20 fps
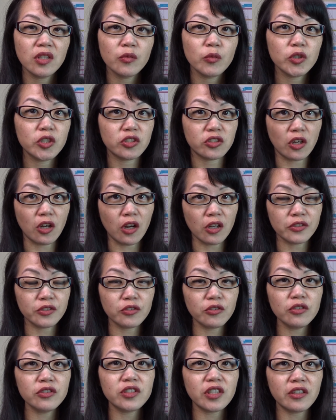which is
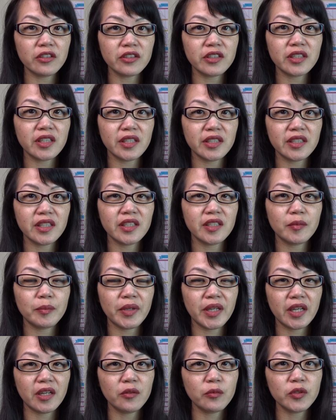also $1.99 a
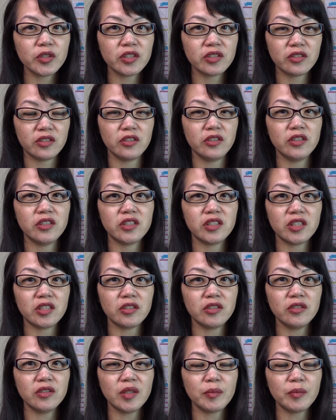pound, which is a good deal.